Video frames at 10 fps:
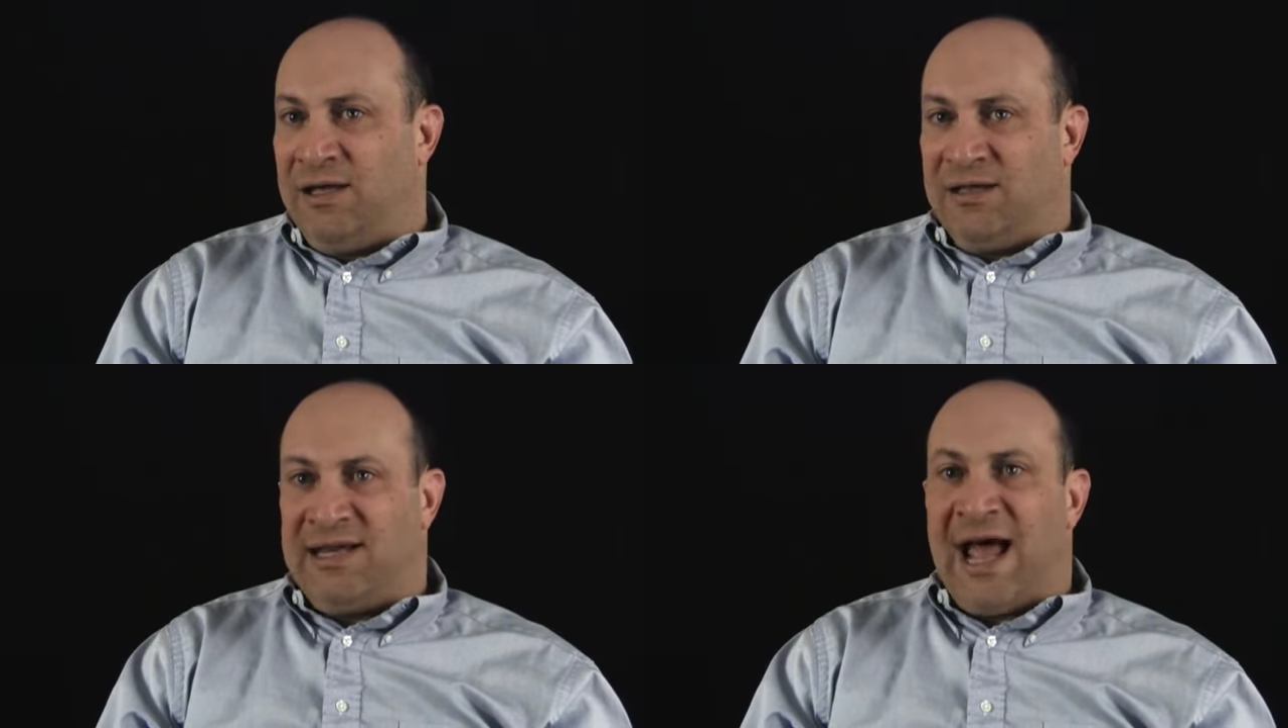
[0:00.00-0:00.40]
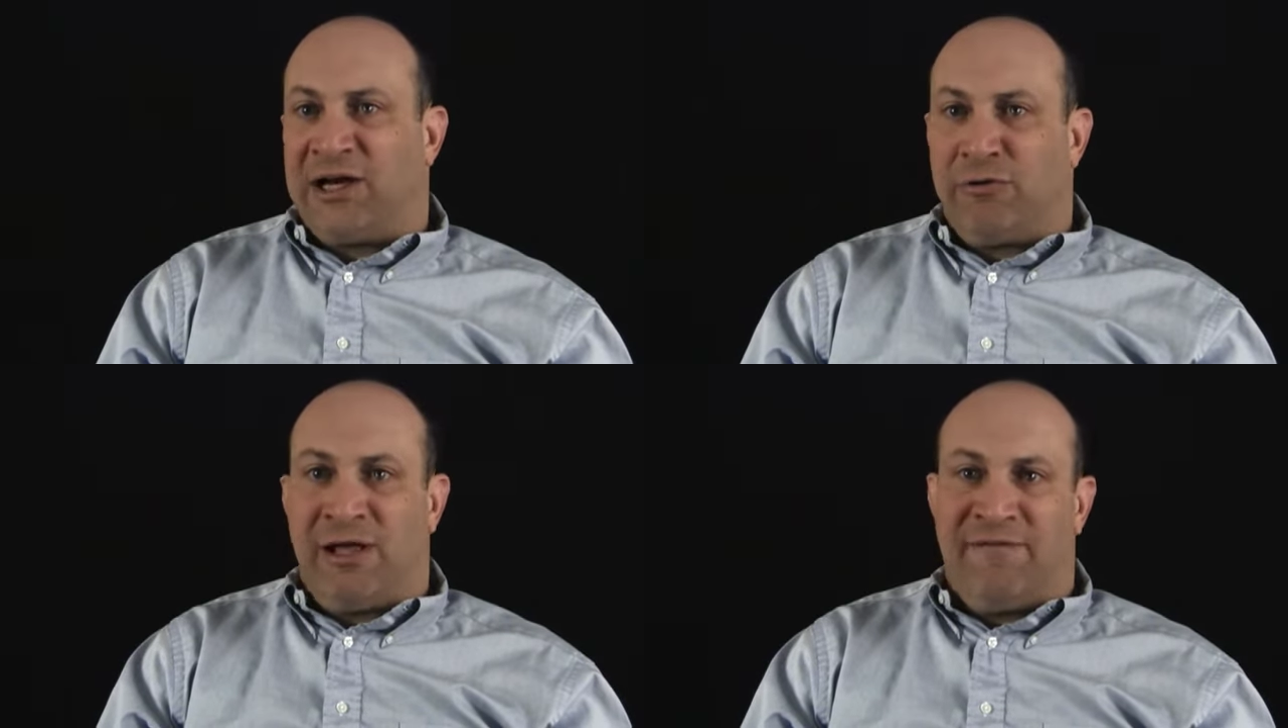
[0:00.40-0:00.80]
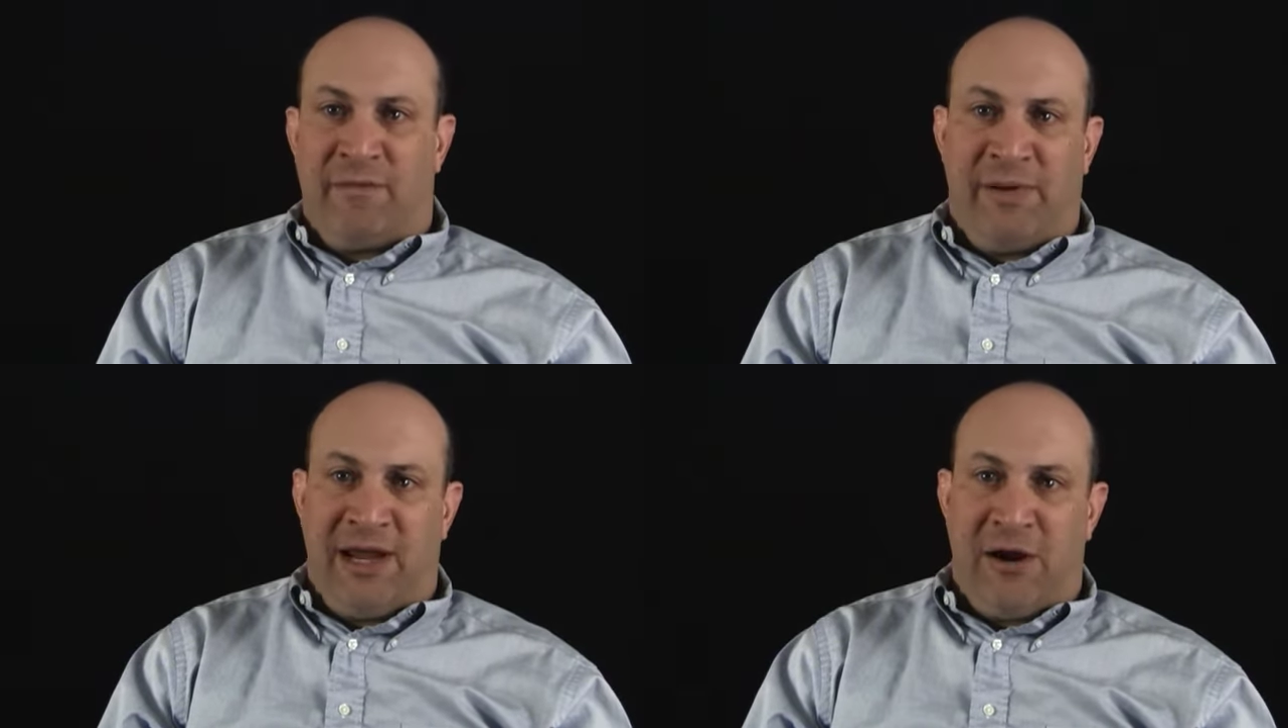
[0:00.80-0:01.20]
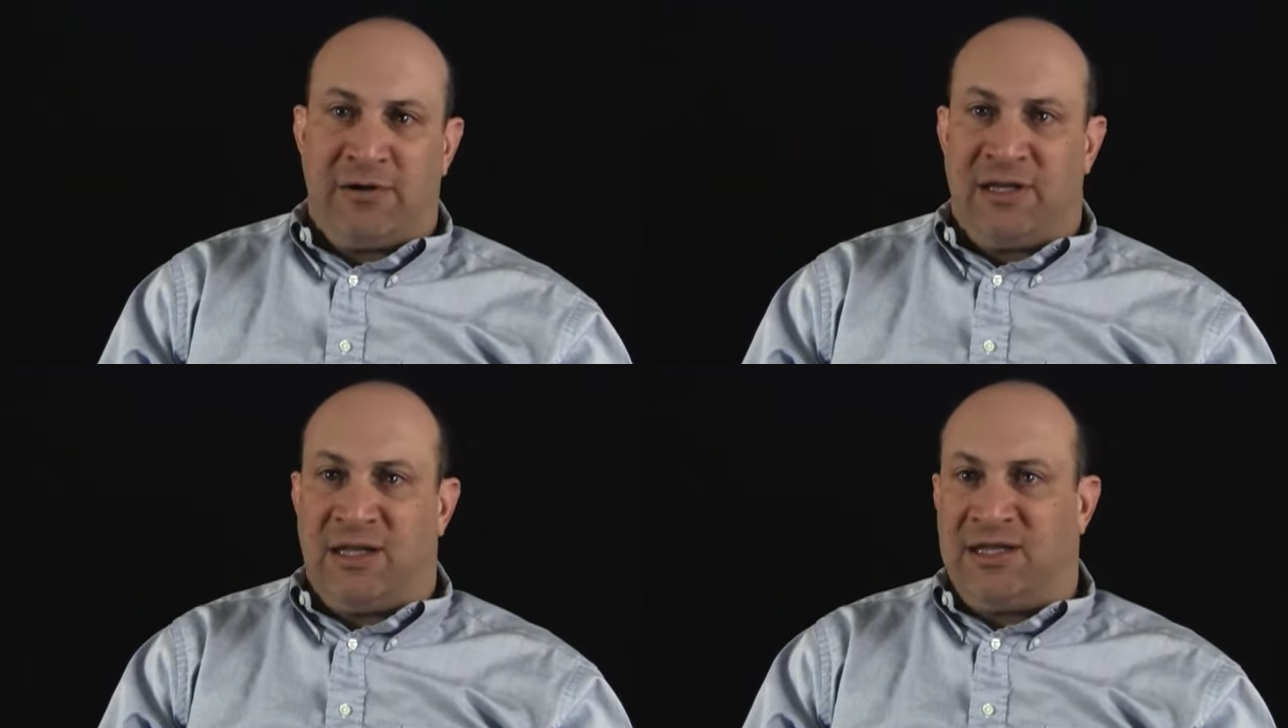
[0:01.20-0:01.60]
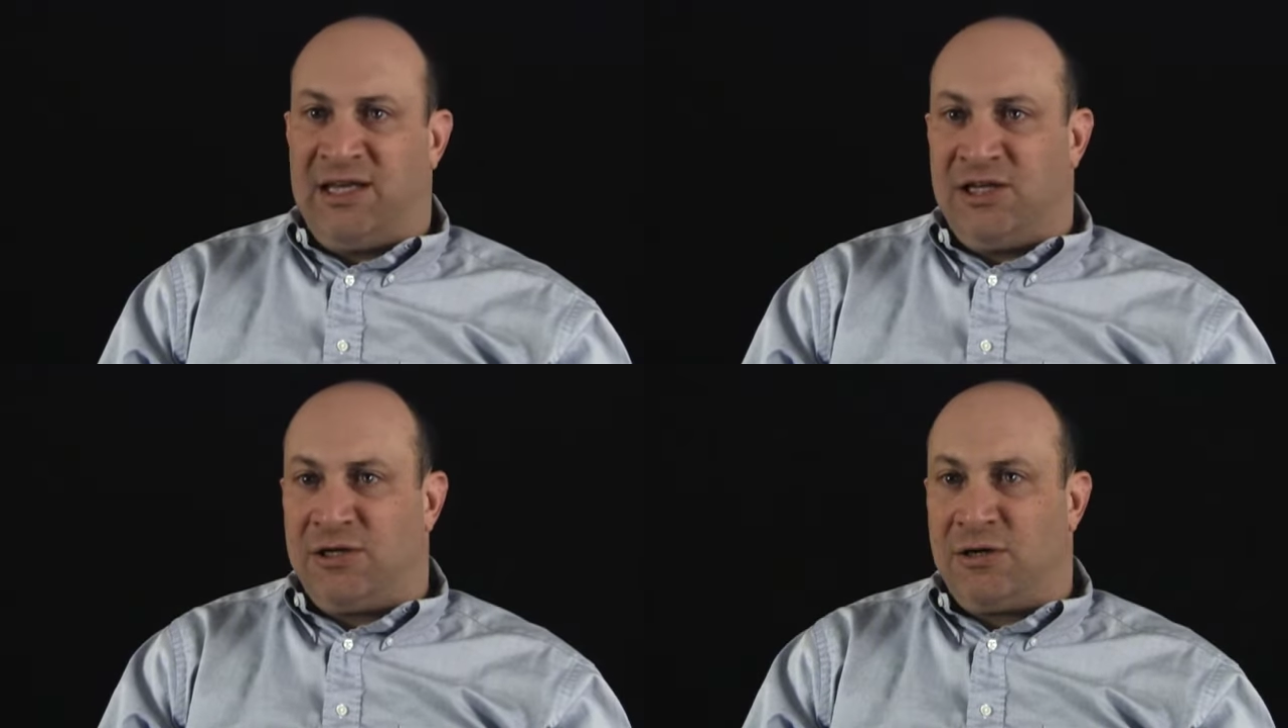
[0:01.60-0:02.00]
the doctor will have the parent and the
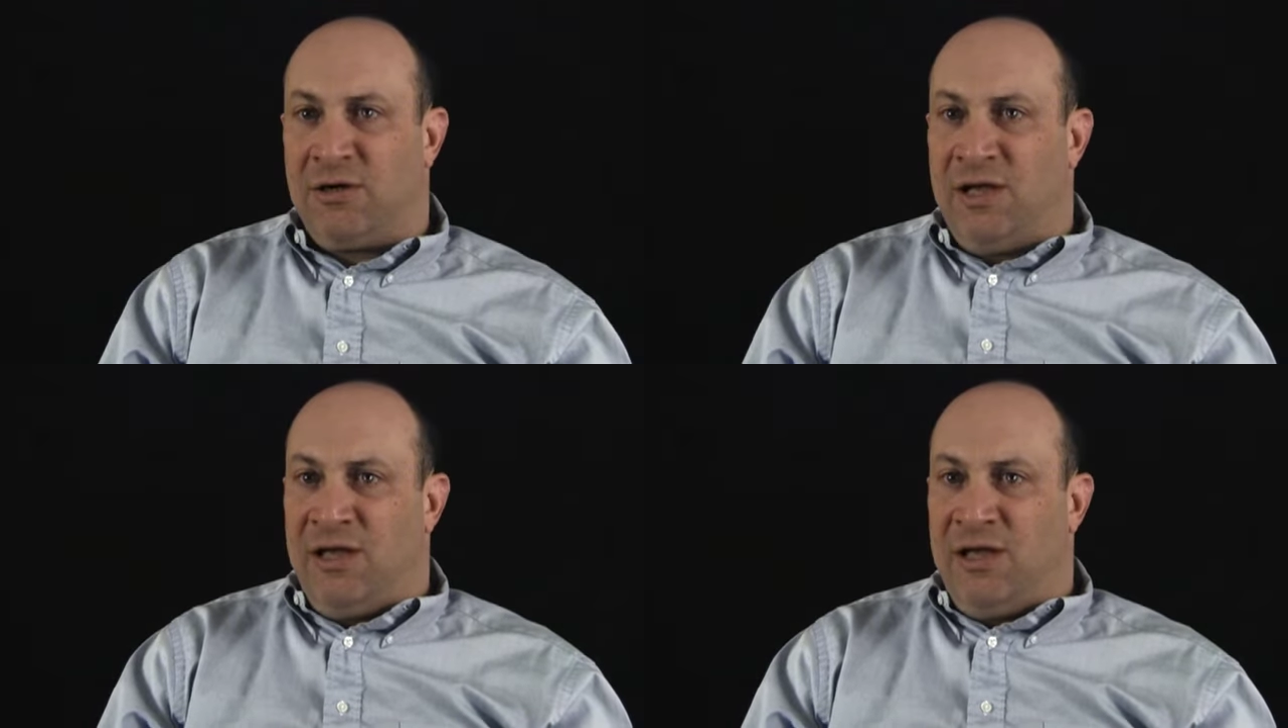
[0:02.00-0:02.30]
teacher